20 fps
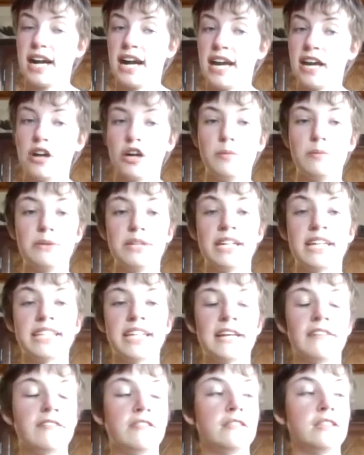I hope you
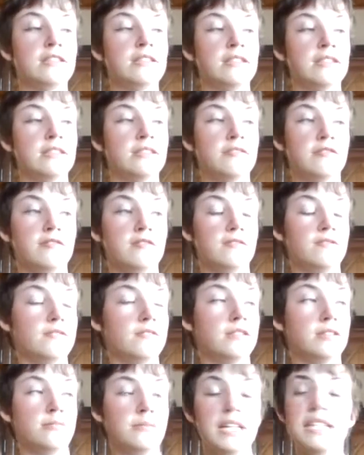guys have an
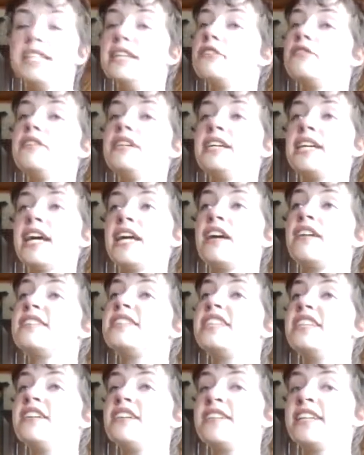amazing week, and I'll
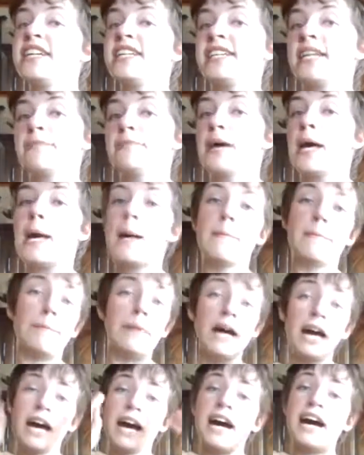see y'all next time.
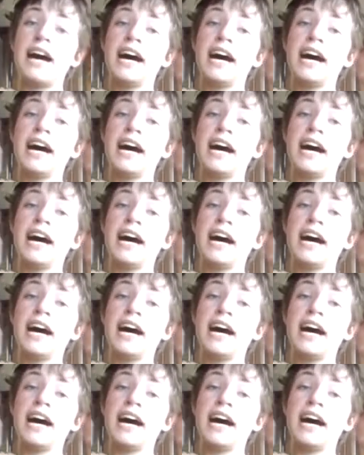Bye!